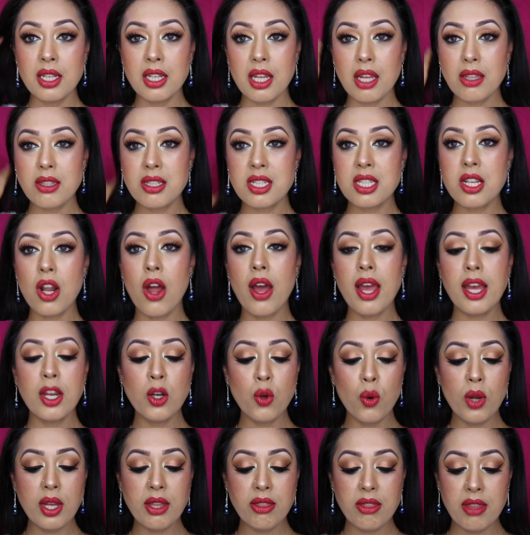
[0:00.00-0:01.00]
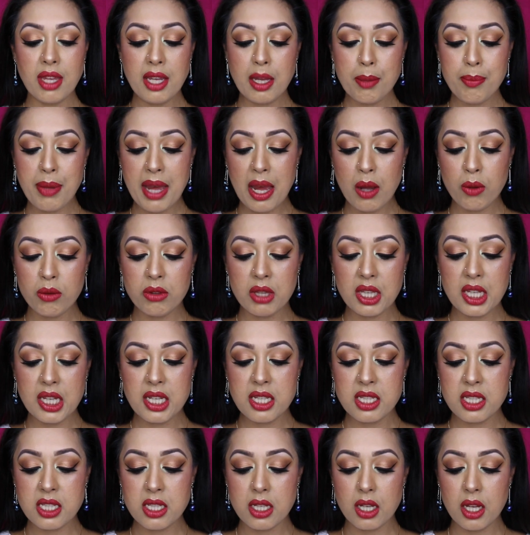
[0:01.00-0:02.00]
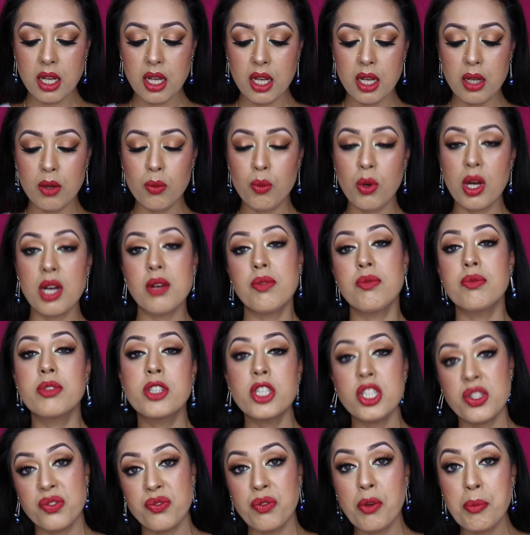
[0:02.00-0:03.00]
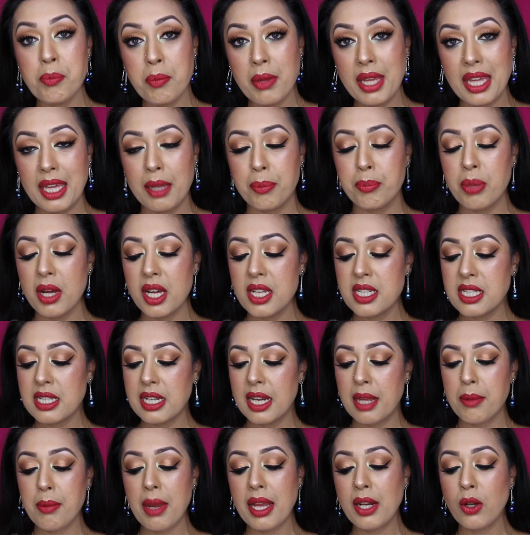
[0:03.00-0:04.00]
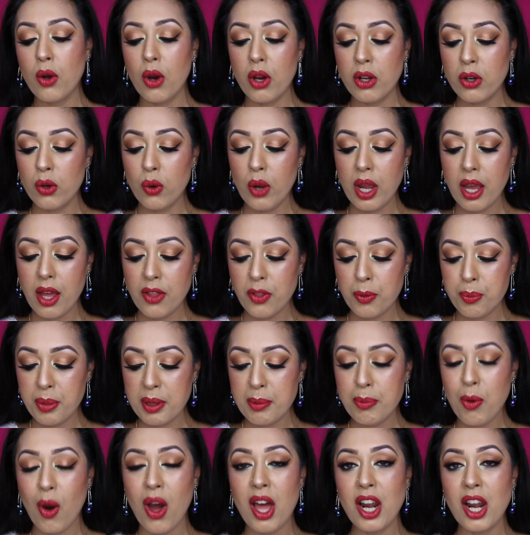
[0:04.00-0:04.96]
Now the slight annoying thing about these uh, were just for me personally, may not annoy other people.